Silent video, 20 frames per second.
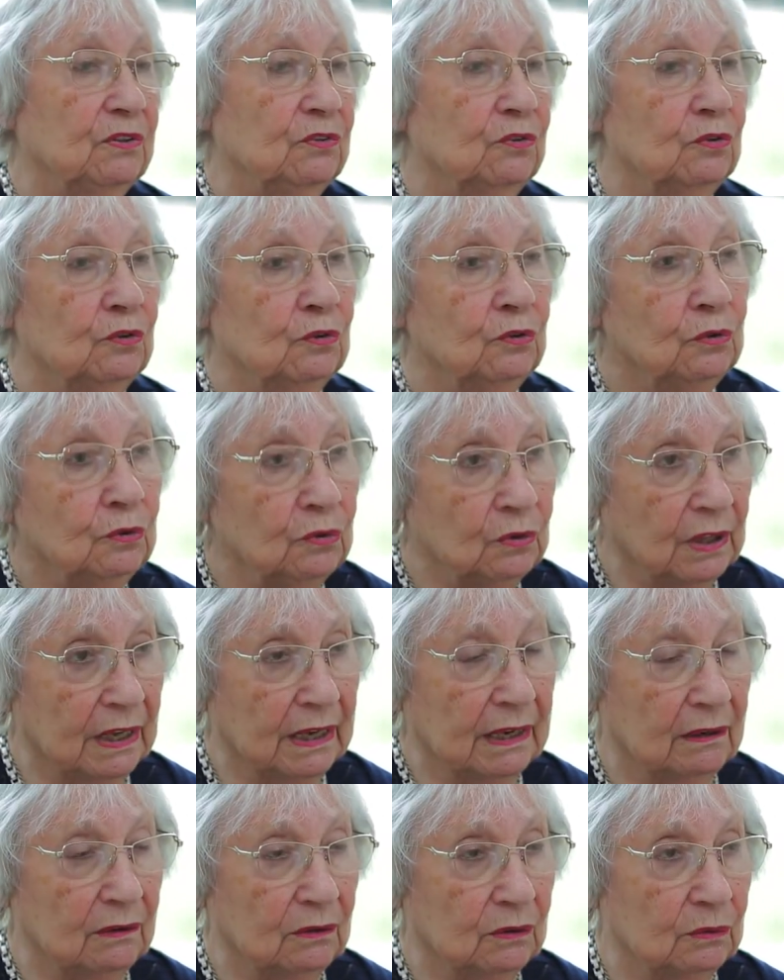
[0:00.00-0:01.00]
through
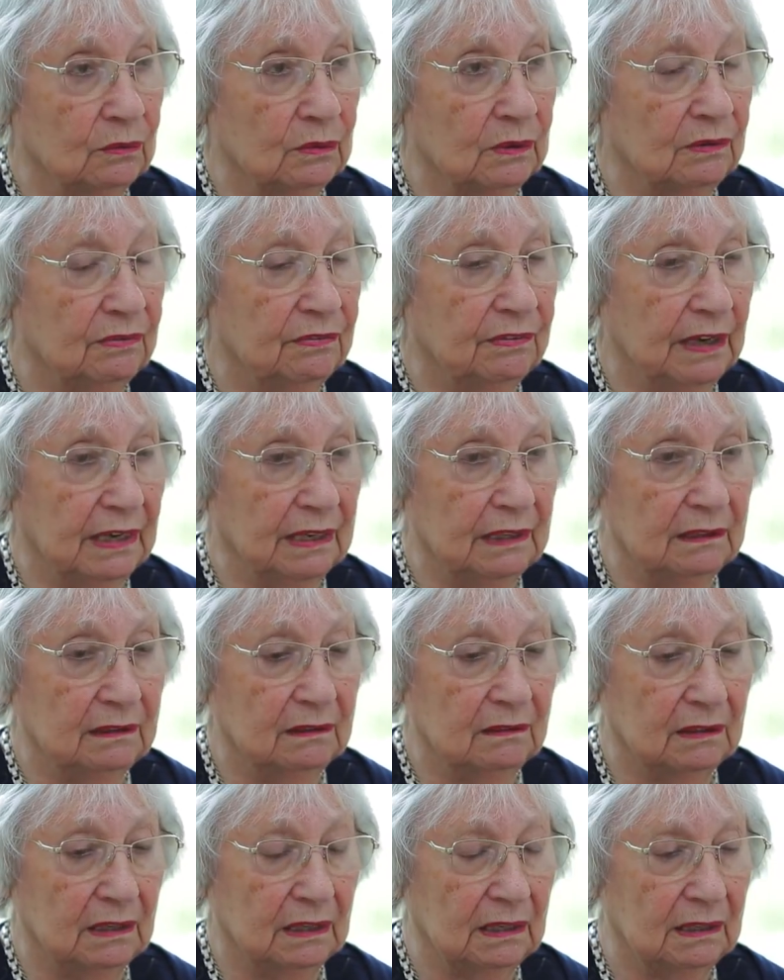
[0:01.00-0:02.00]
there you will find
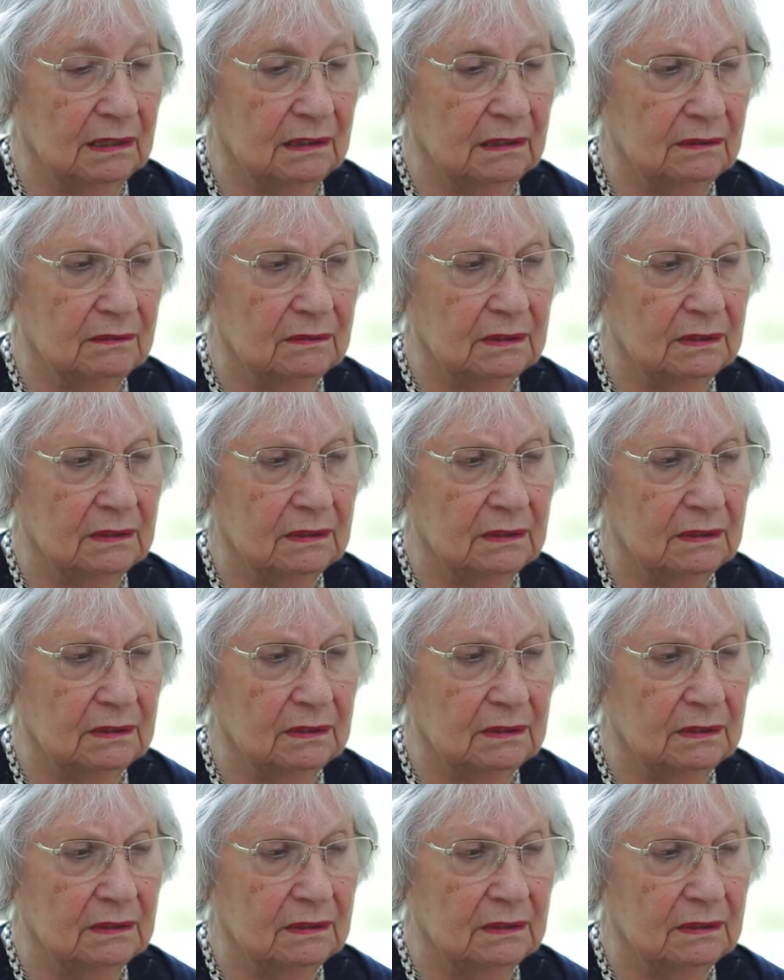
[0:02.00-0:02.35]
relatives.